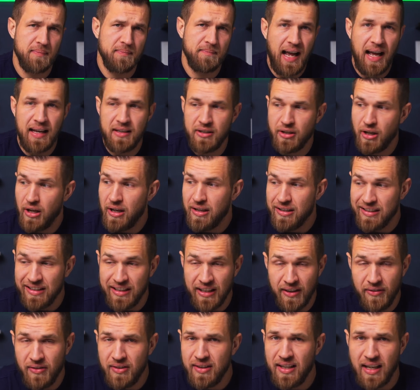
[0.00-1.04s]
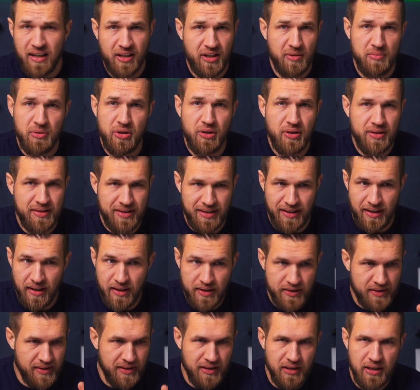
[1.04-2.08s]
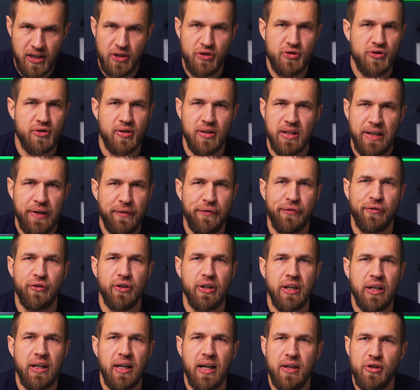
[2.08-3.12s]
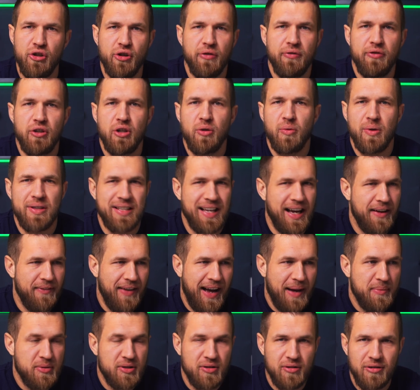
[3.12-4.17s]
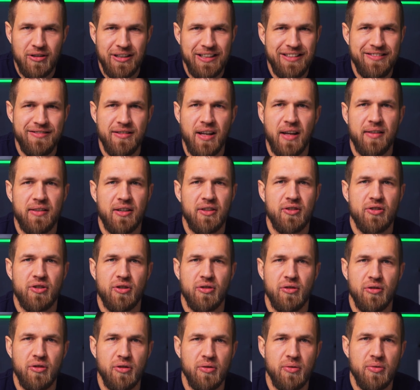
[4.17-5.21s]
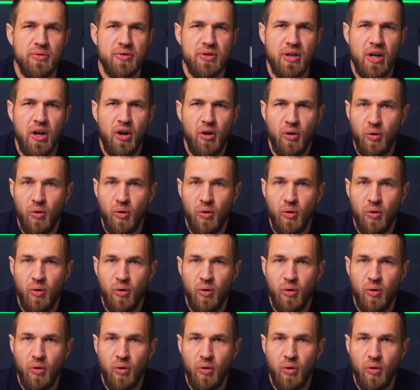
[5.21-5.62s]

And given that community is literally free and your viewers have absolutely nothing to lose,